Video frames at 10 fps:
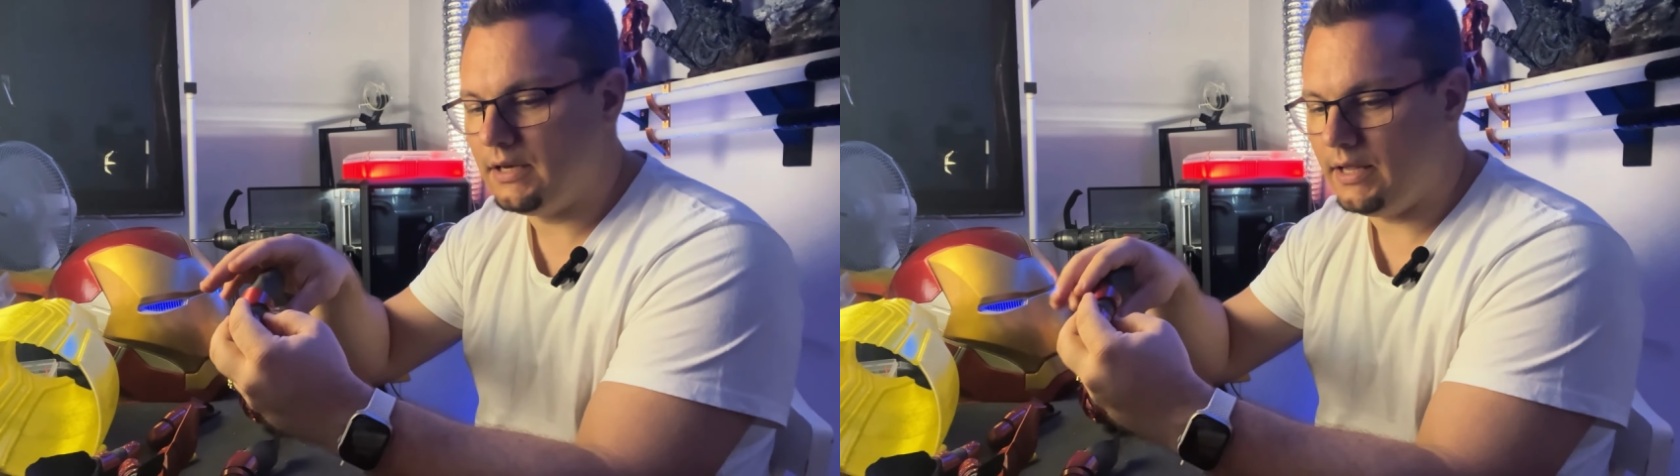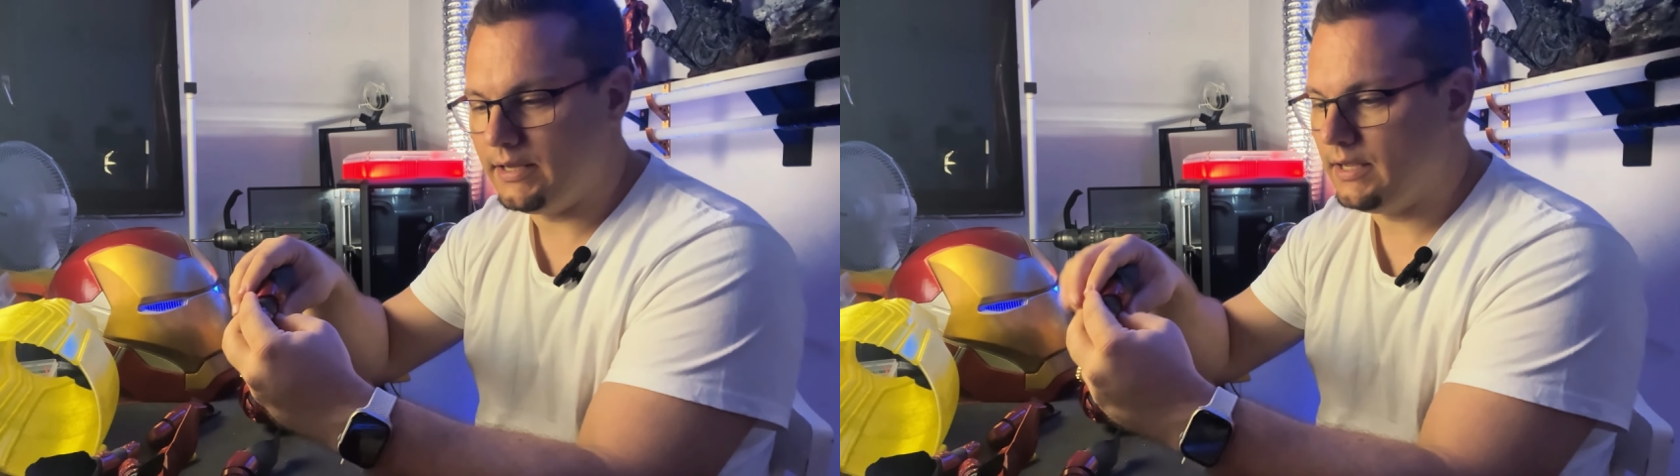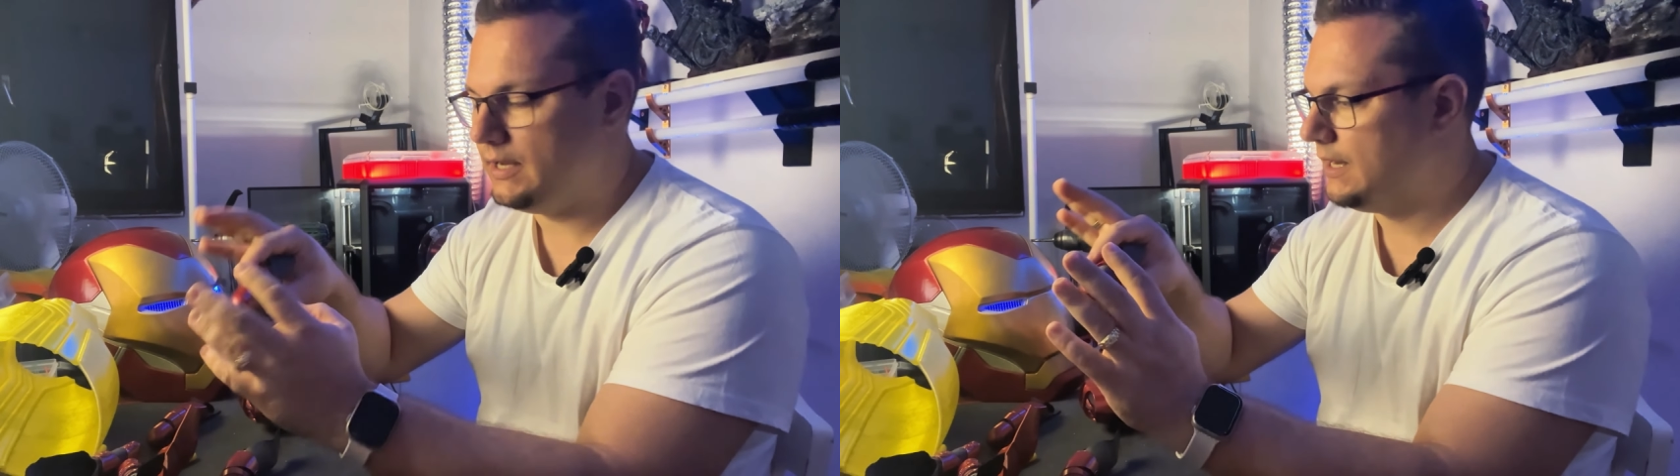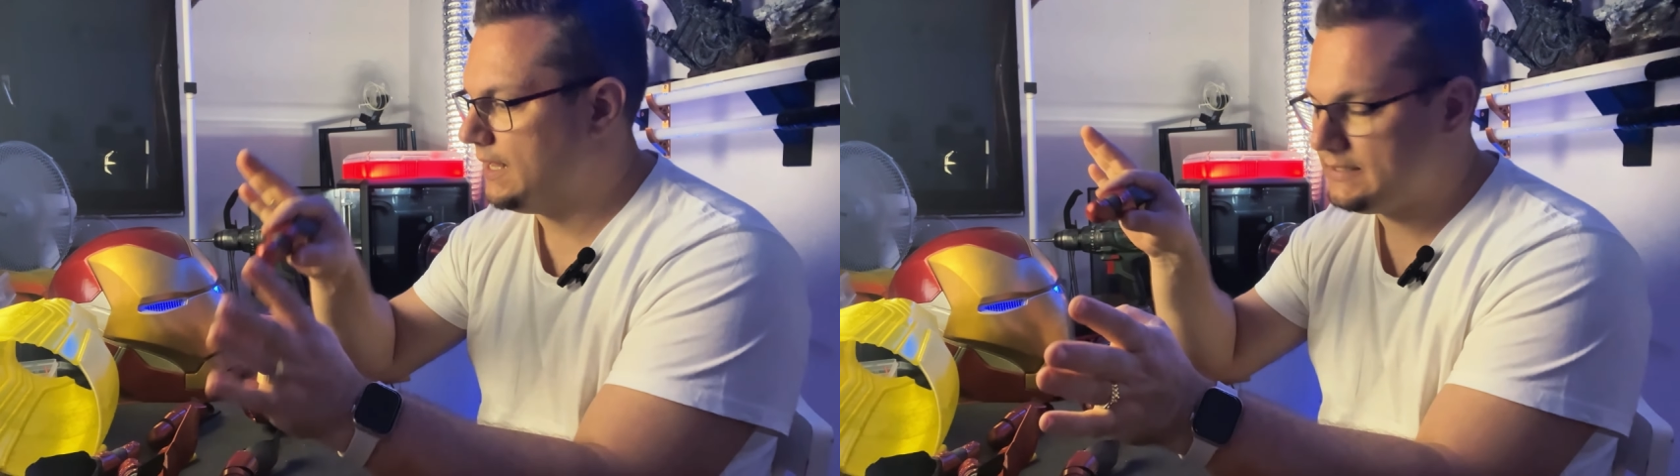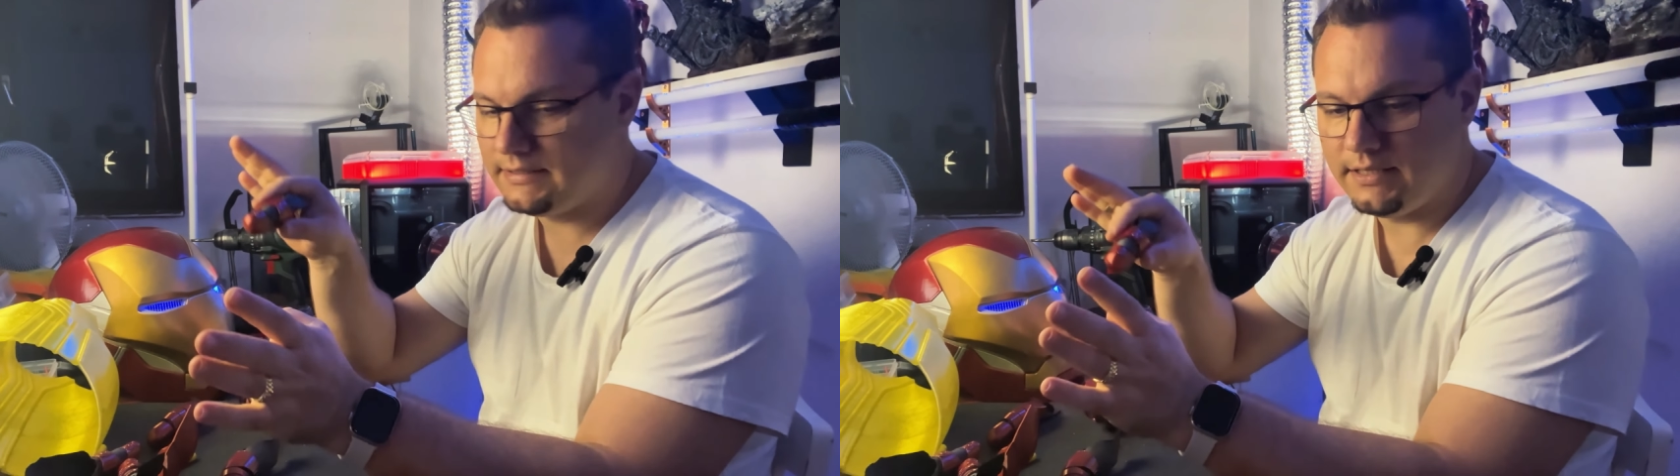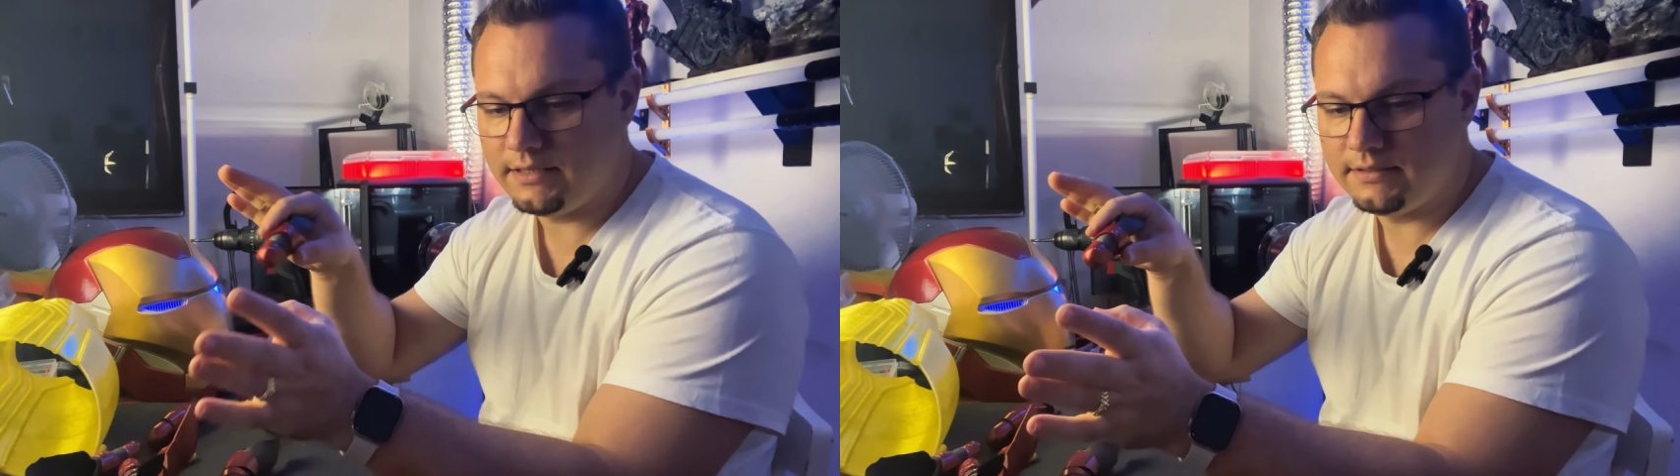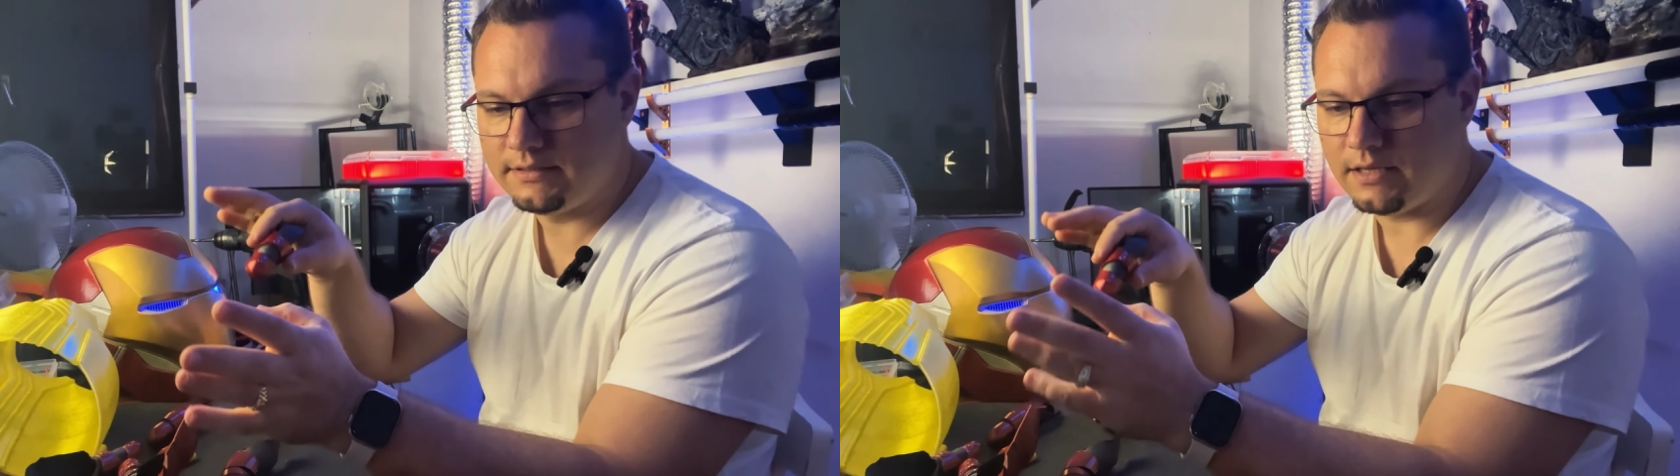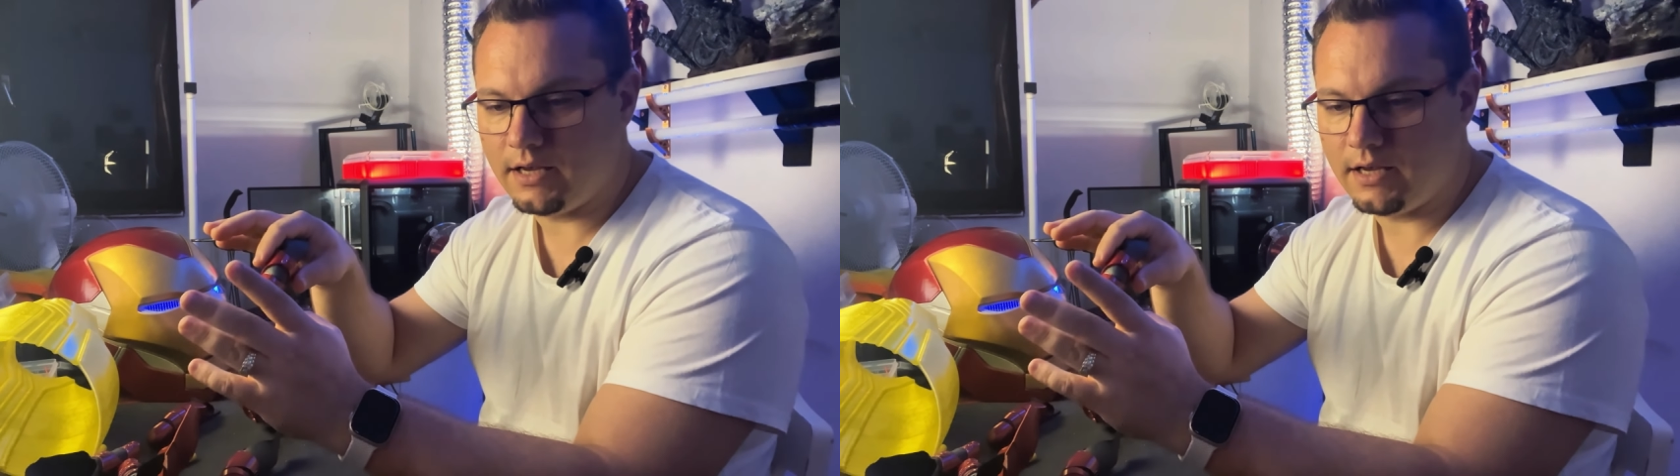like elastics